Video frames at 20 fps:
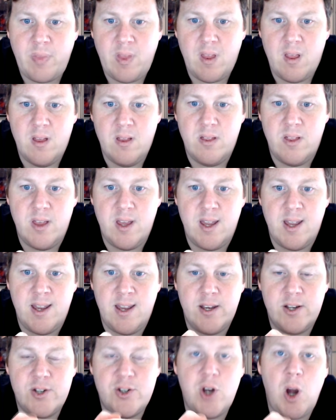
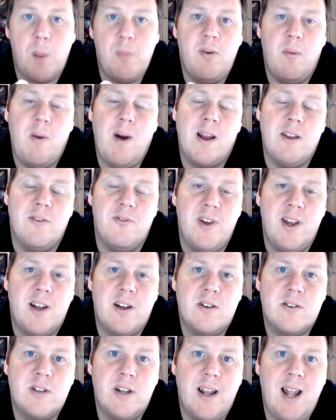The shop for buying your
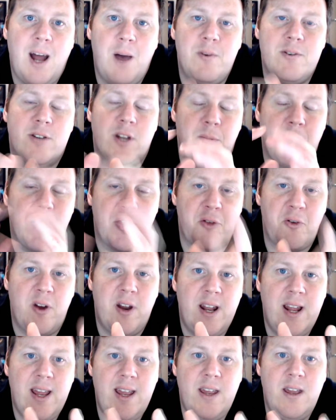vehicles now is going to be
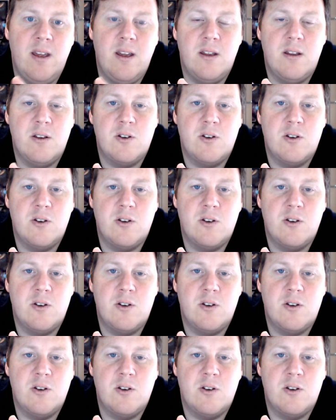3D,